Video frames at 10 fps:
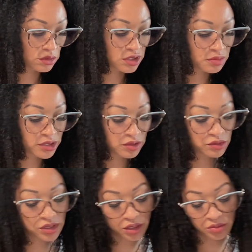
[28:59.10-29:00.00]
This person
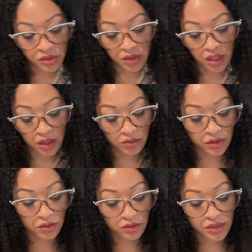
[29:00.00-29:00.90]
wants to communicate
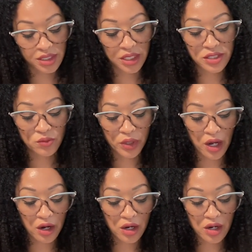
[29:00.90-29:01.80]
with you. It says, when
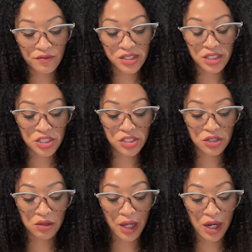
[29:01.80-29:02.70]
our conversations
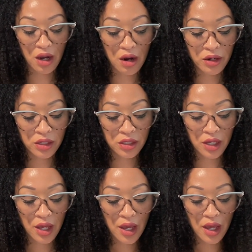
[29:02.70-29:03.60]
are lighthearted
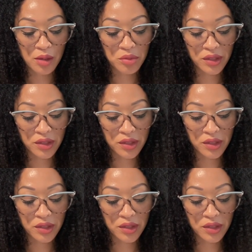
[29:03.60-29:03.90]
and